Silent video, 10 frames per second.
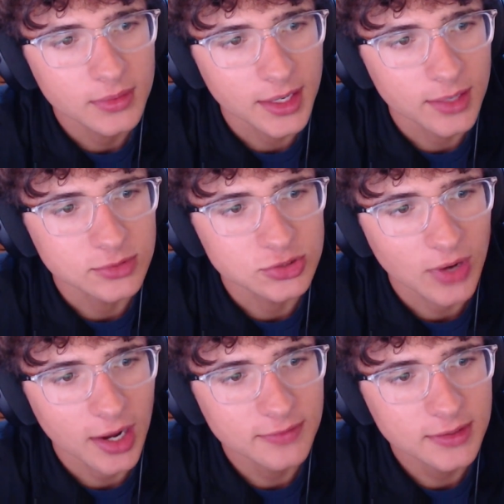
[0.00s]
Then he was
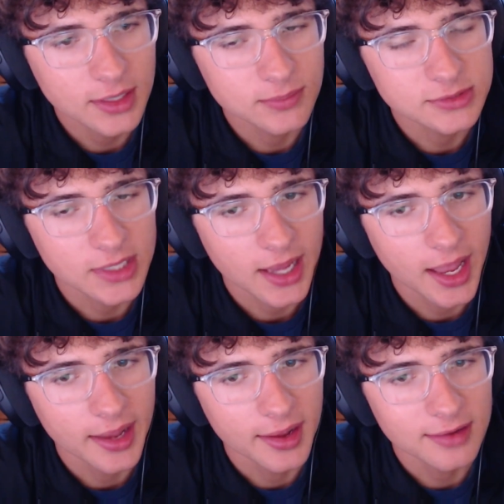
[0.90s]
driving and was like,
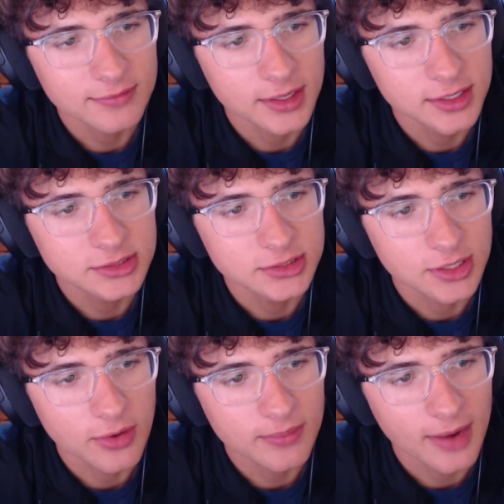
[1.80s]
hey, Javi, I need you
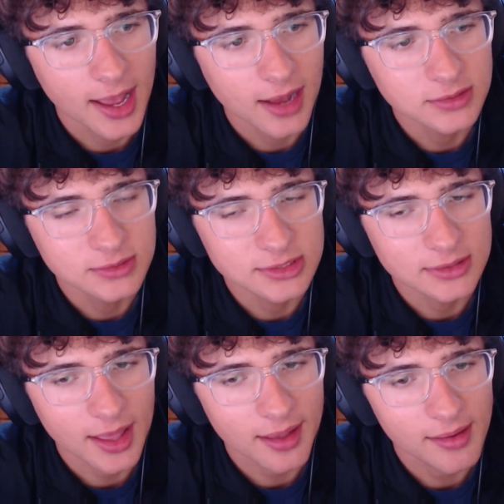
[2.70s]
to go to my house. He was
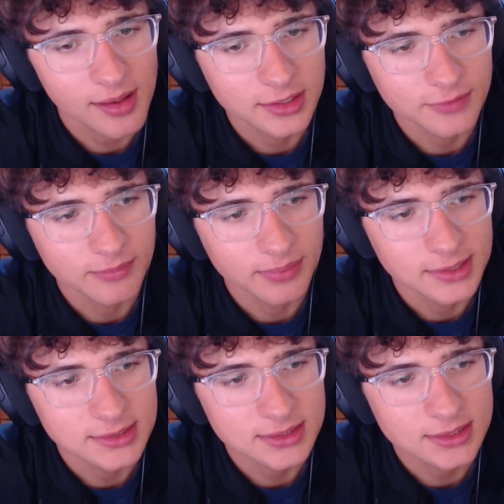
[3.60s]
in, like, a different
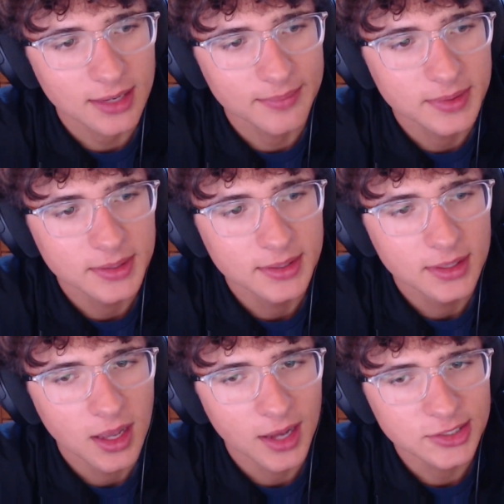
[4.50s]
place at the time. I